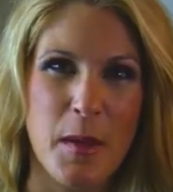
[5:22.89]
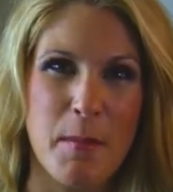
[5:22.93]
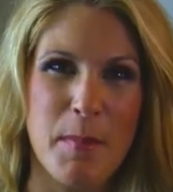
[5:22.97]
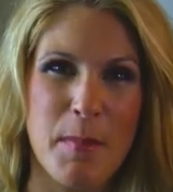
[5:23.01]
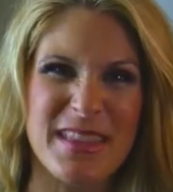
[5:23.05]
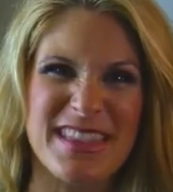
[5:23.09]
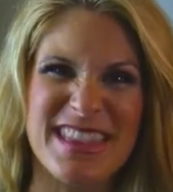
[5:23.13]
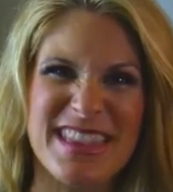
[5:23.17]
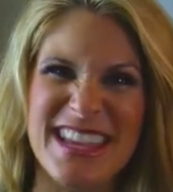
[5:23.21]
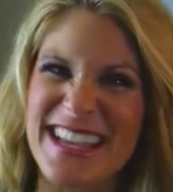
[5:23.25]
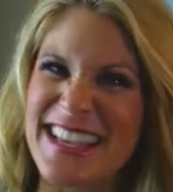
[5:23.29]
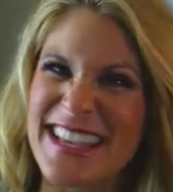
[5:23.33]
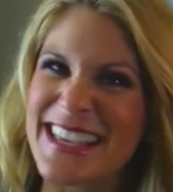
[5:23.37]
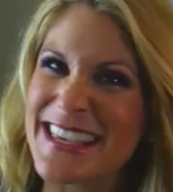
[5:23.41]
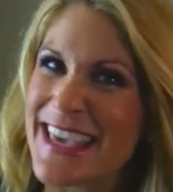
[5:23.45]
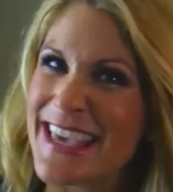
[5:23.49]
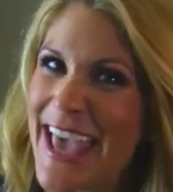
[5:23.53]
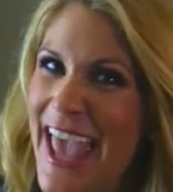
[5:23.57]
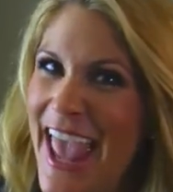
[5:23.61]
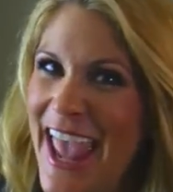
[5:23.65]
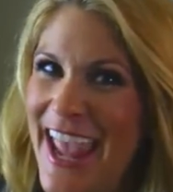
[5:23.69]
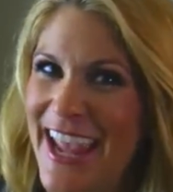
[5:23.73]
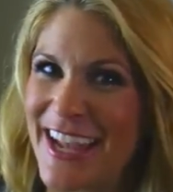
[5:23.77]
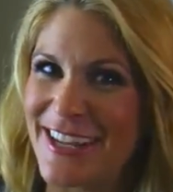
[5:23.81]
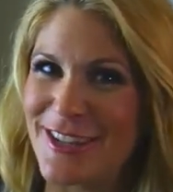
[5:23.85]
but the
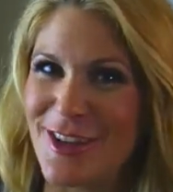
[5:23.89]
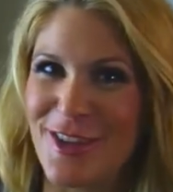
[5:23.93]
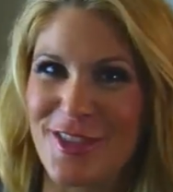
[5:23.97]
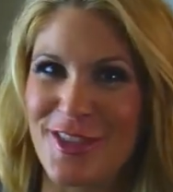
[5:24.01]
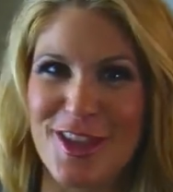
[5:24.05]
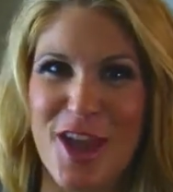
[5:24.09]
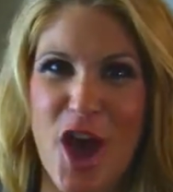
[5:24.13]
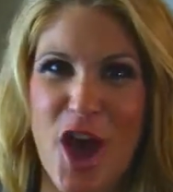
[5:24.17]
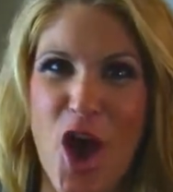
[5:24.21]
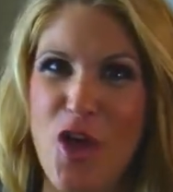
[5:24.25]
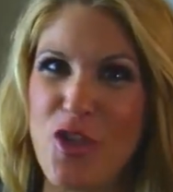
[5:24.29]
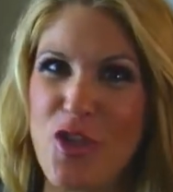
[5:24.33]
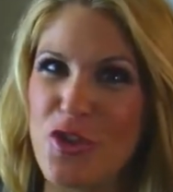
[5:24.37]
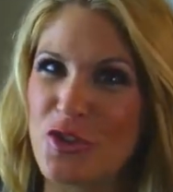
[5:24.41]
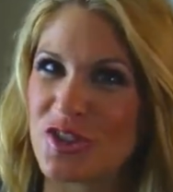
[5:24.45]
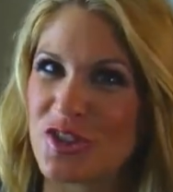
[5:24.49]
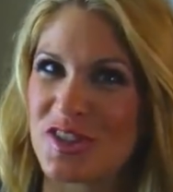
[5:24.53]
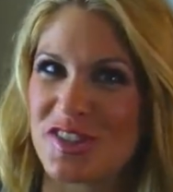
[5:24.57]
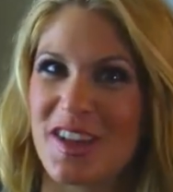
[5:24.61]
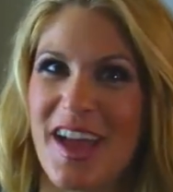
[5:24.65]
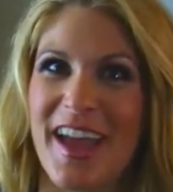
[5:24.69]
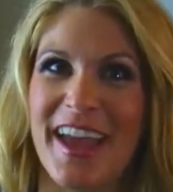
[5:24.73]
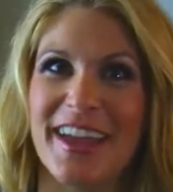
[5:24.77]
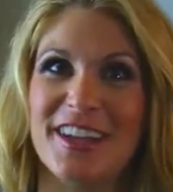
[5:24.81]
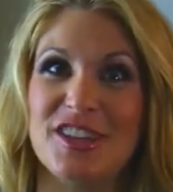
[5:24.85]
gain on the other
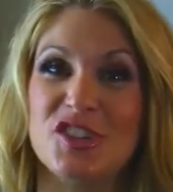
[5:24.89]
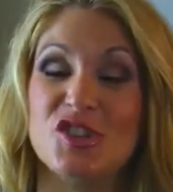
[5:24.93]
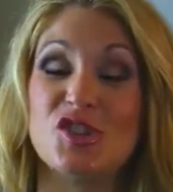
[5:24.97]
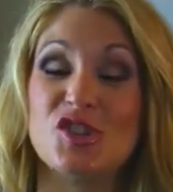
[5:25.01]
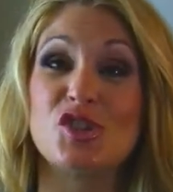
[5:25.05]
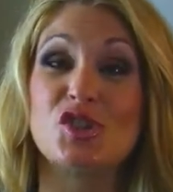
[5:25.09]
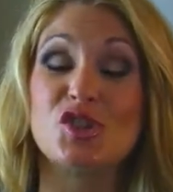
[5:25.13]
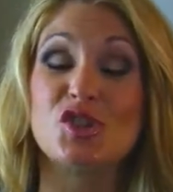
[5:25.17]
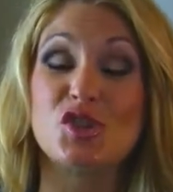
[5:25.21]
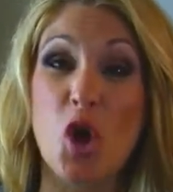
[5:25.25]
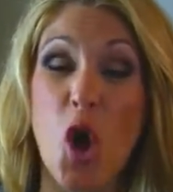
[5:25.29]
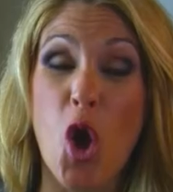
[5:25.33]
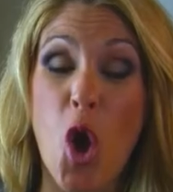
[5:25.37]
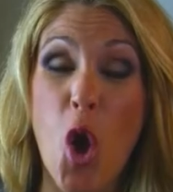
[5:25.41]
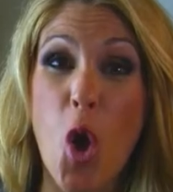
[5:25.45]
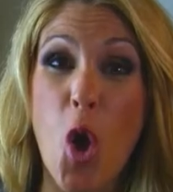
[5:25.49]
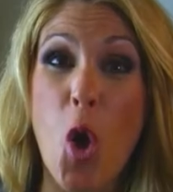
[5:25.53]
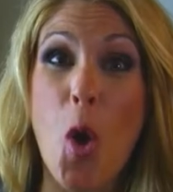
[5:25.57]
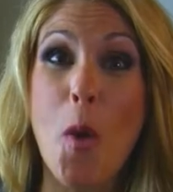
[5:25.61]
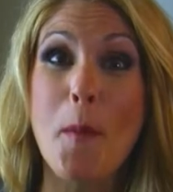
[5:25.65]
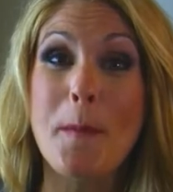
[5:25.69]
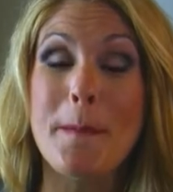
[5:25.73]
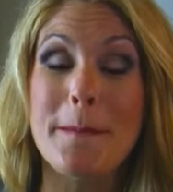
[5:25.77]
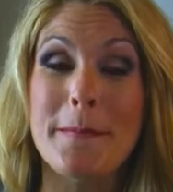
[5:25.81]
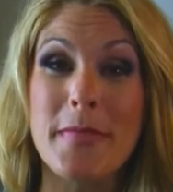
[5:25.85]
side is
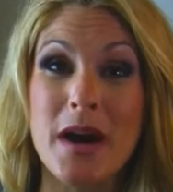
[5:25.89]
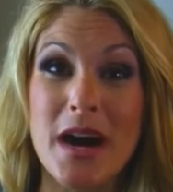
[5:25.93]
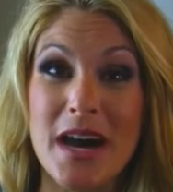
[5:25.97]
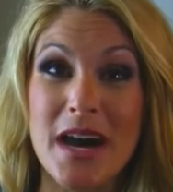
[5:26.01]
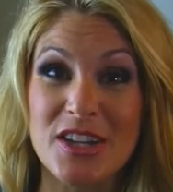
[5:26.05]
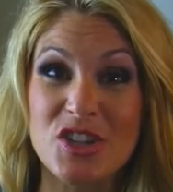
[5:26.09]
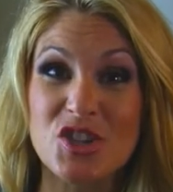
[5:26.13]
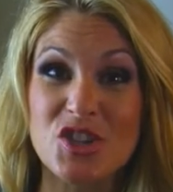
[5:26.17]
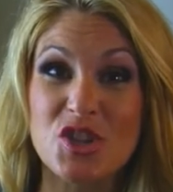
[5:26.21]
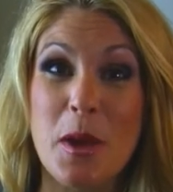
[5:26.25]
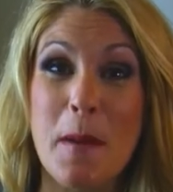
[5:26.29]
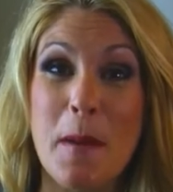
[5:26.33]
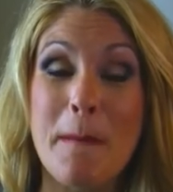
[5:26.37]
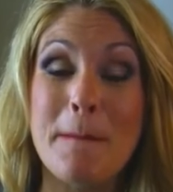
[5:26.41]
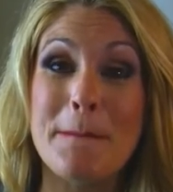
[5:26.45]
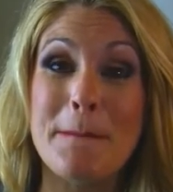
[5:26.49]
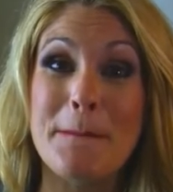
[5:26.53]
so much